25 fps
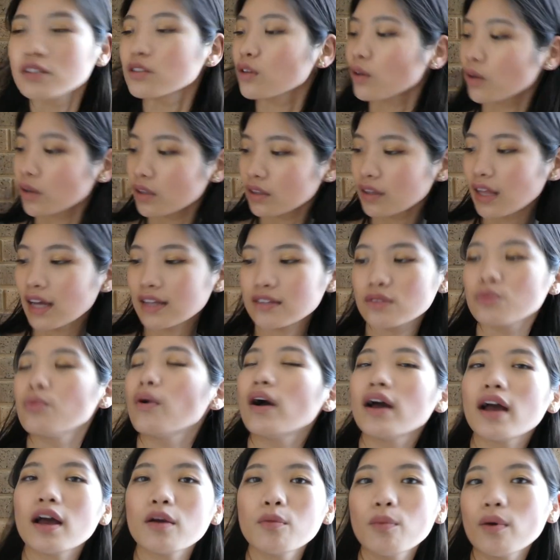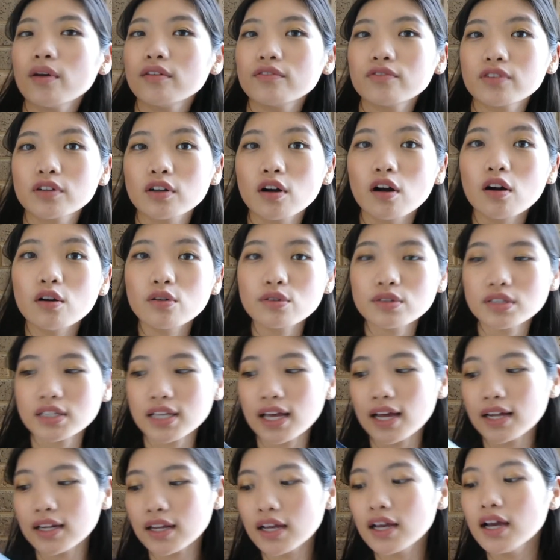So that's why I went for the whole
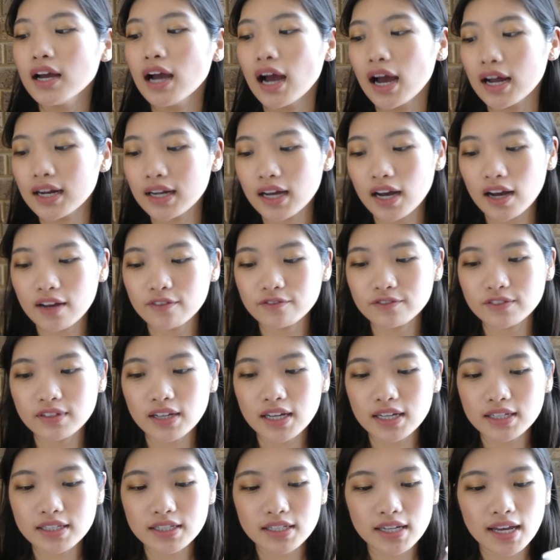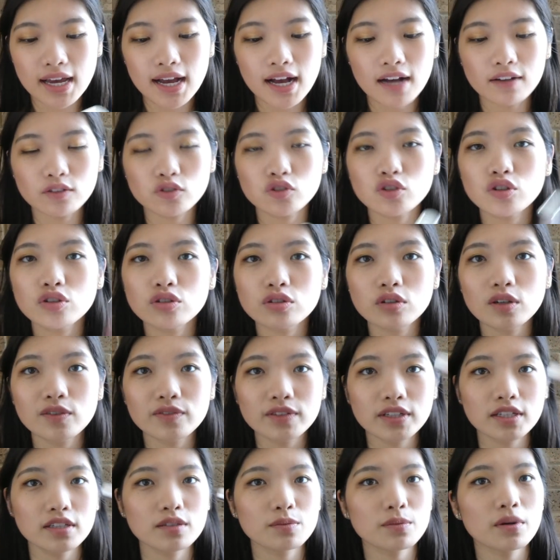set, and I've tested out two
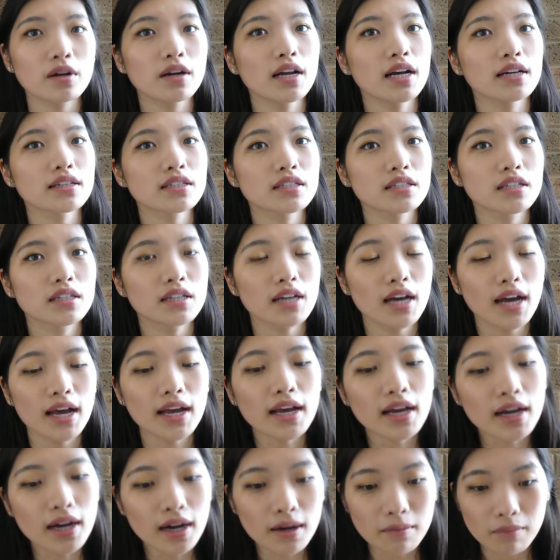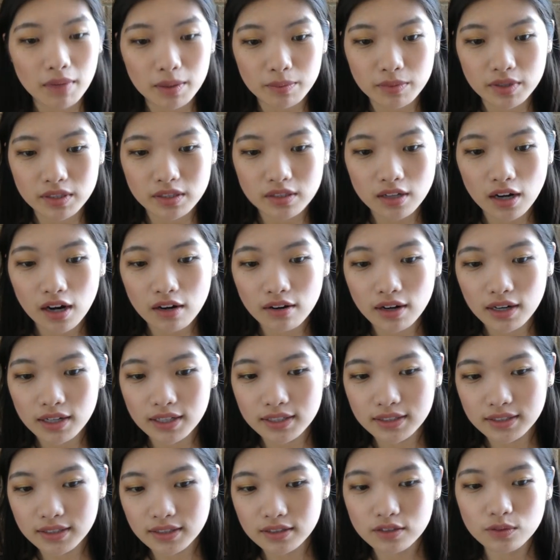of these products today. My mascara
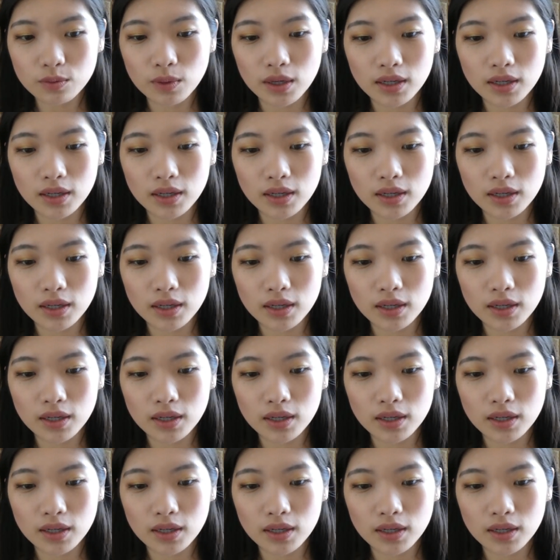is this